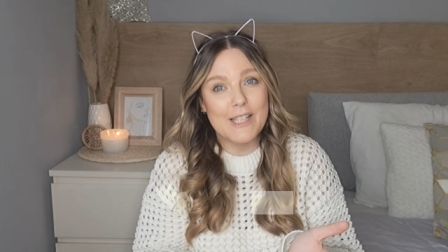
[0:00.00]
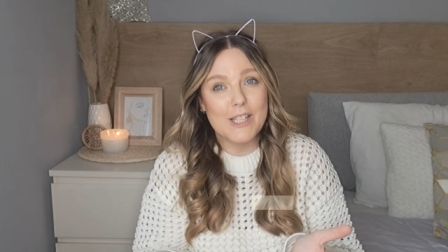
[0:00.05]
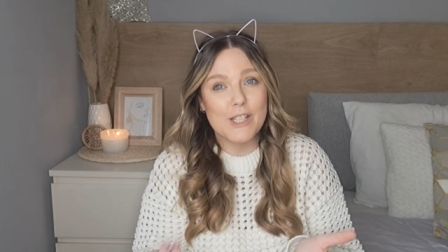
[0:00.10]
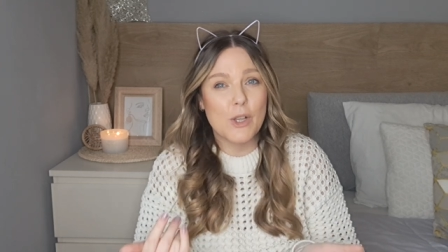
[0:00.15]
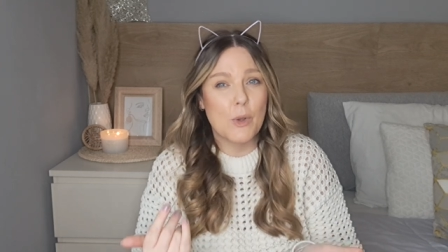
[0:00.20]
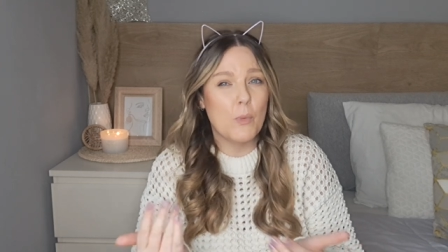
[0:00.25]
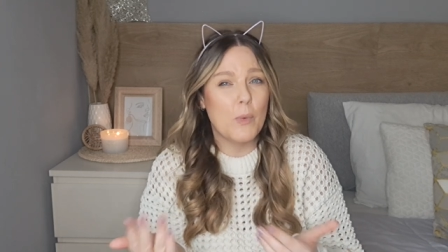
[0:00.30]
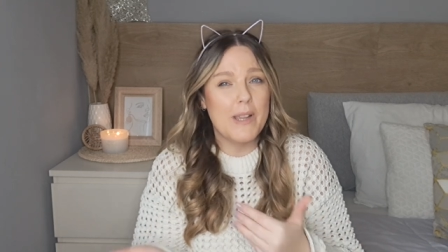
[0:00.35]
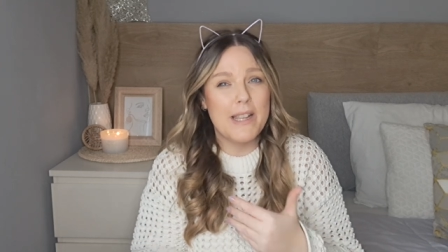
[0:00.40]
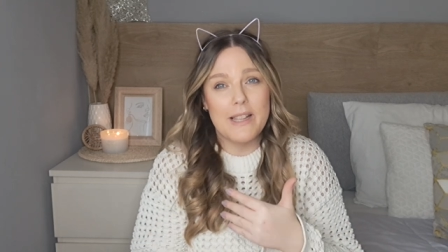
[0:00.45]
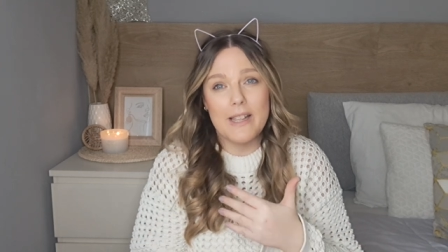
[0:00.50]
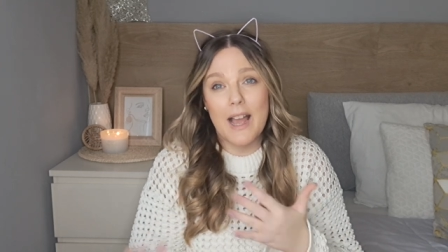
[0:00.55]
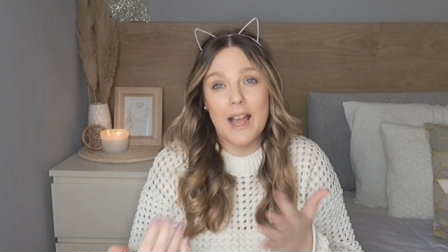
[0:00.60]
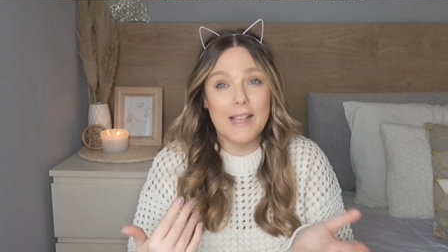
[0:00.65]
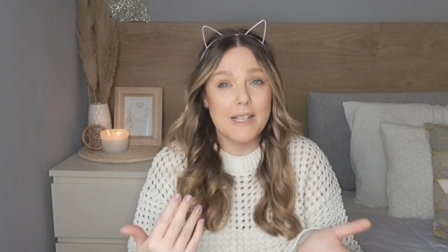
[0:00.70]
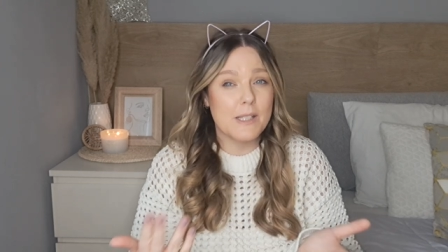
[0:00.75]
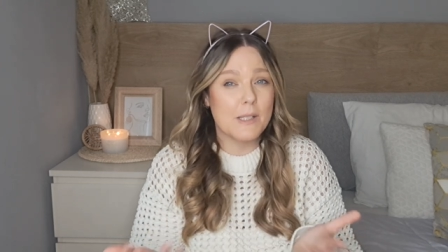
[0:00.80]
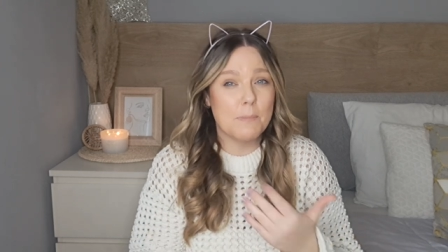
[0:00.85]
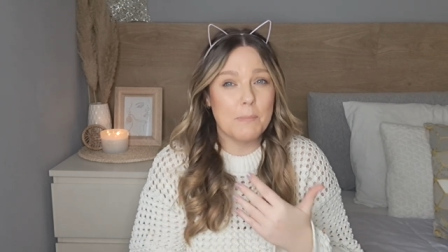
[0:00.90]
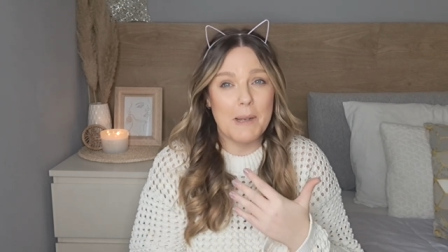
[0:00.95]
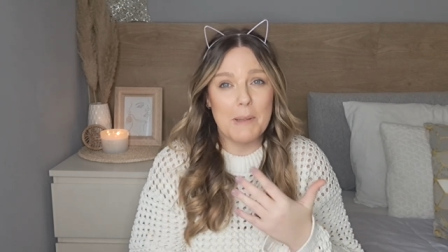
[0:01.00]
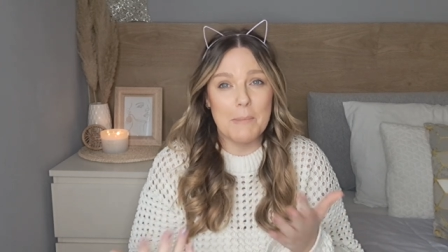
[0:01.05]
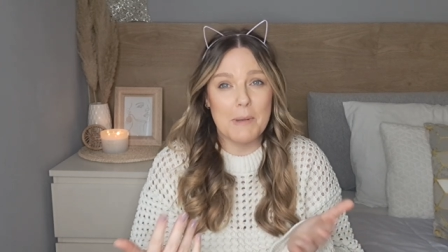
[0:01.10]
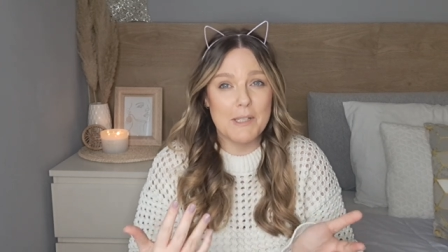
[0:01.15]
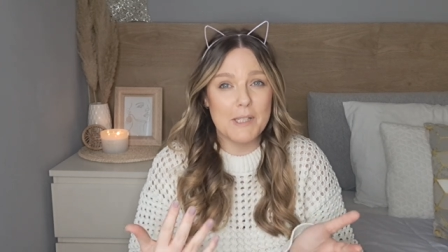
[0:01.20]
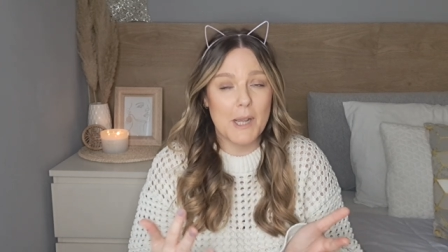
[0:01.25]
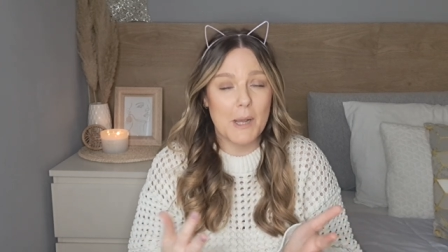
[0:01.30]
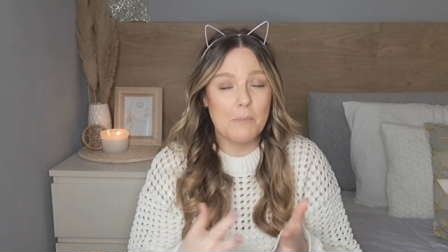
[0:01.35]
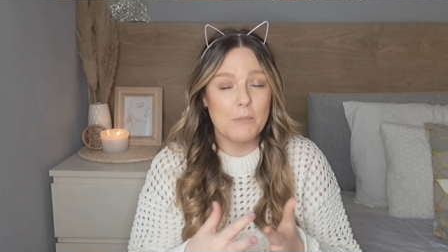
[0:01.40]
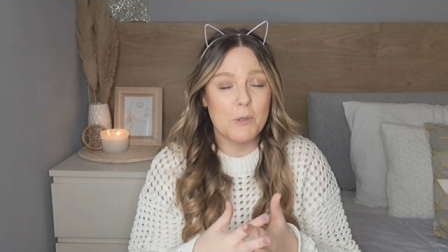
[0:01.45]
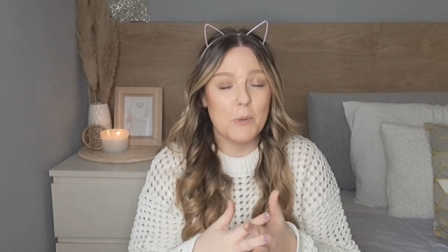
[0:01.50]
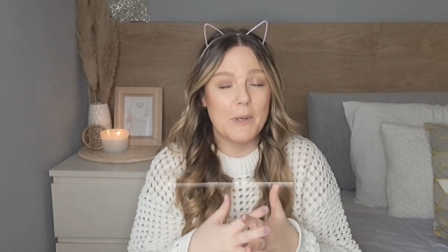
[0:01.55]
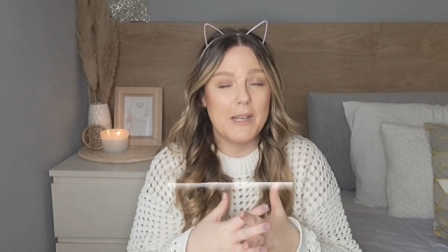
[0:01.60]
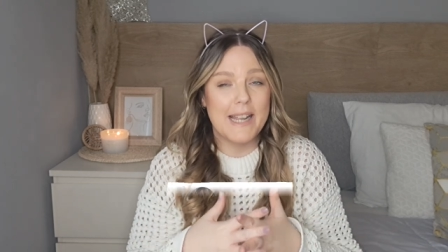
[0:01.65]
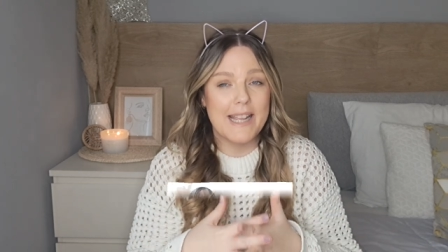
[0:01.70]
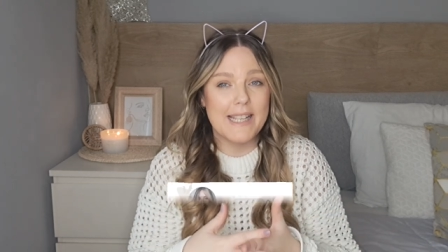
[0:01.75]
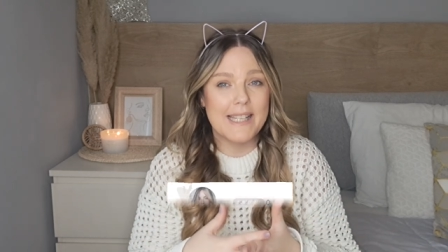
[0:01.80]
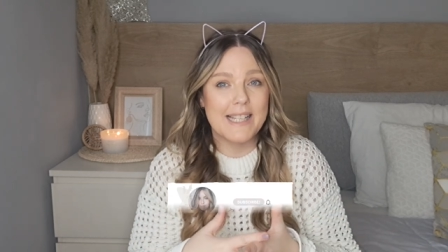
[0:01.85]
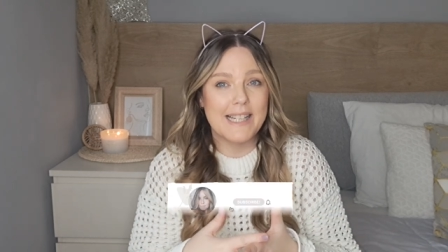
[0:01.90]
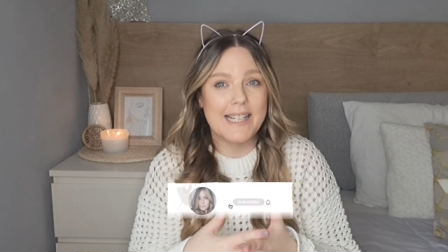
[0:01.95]
so we I split my time between
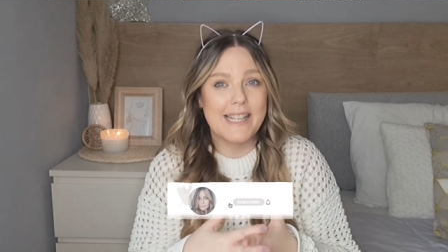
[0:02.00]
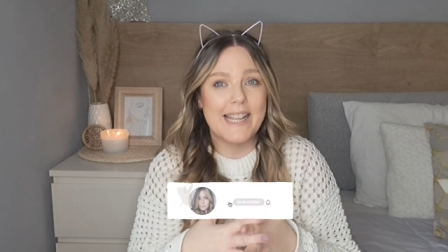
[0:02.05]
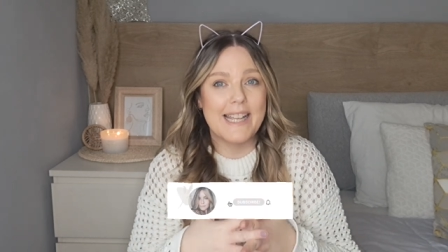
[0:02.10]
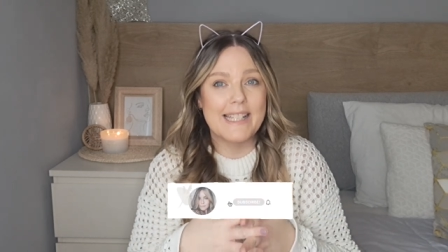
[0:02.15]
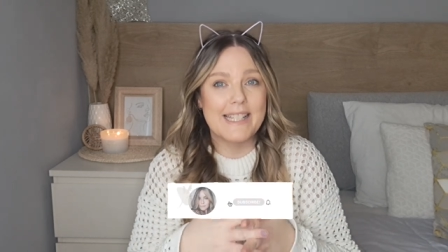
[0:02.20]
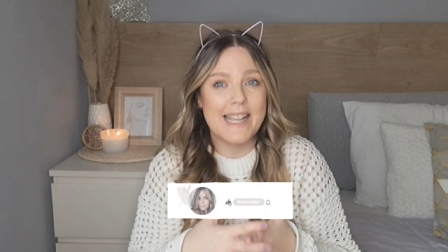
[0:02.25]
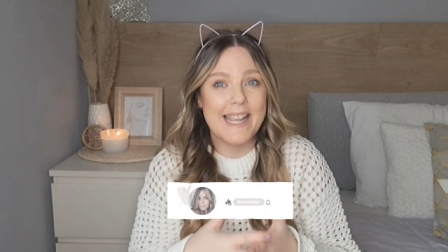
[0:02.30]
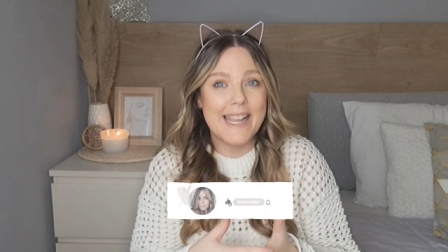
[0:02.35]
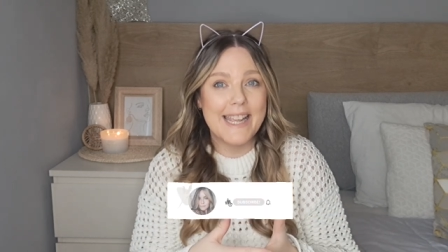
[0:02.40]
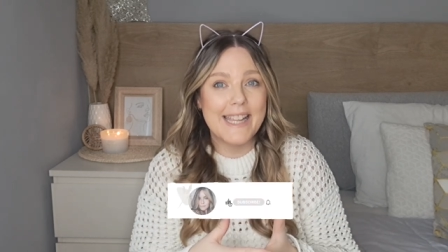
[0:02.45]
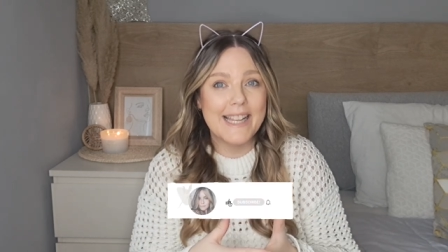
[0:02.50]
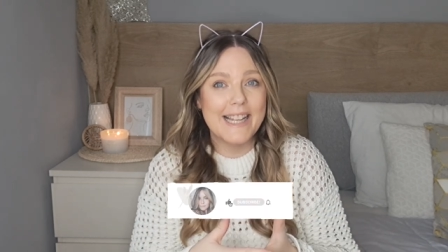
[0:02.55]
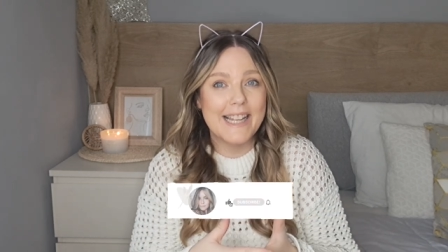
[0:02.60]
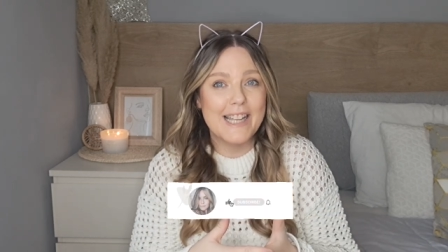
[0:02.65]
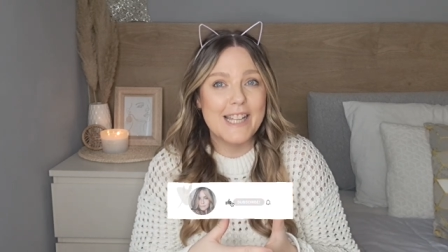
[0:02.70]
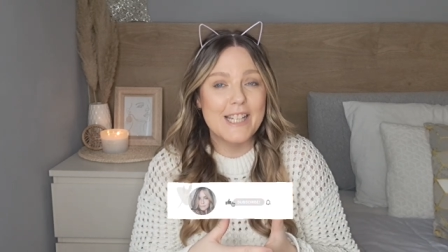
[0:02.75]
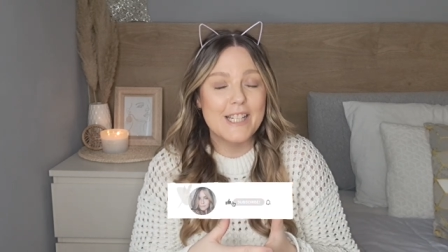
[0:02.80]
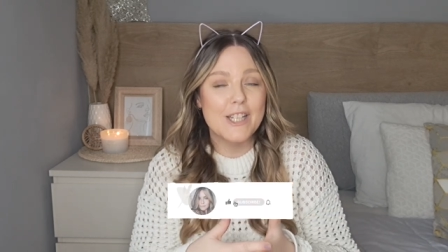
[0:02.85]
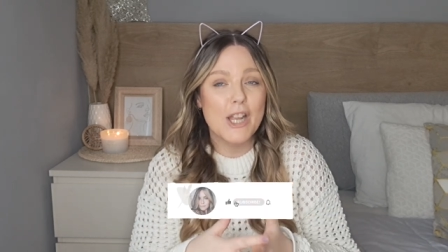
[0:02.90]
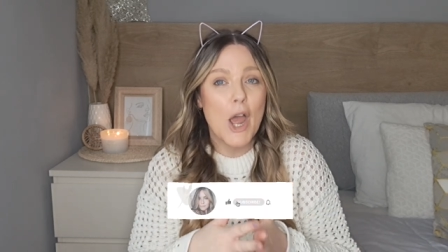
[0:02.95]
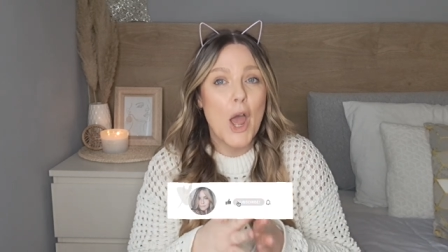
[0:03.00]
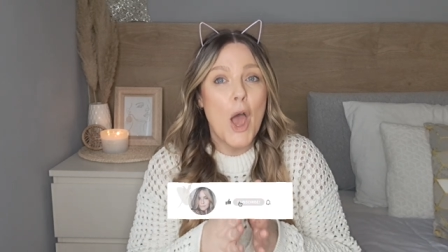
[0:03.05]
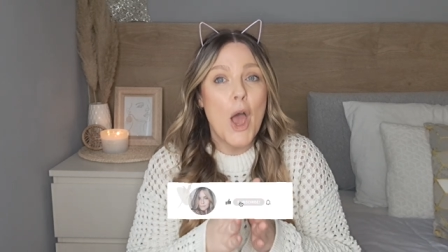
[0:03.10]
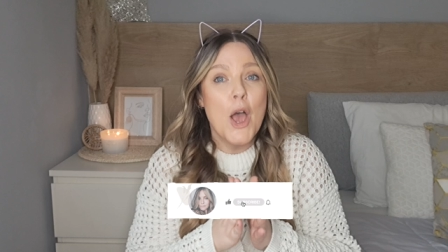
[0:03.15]
Italy and England.